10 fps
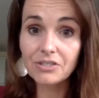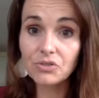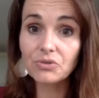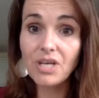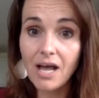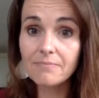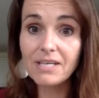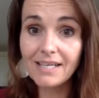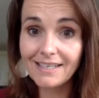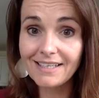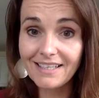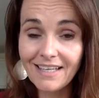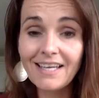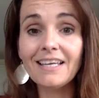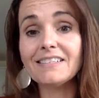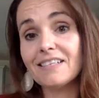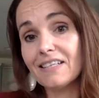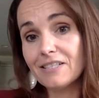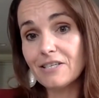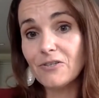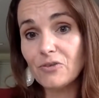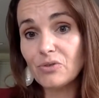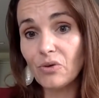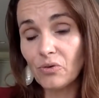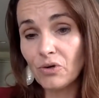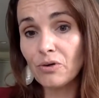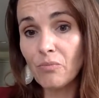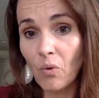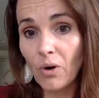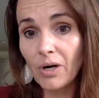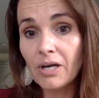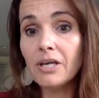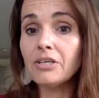to time and again to continue to learn more,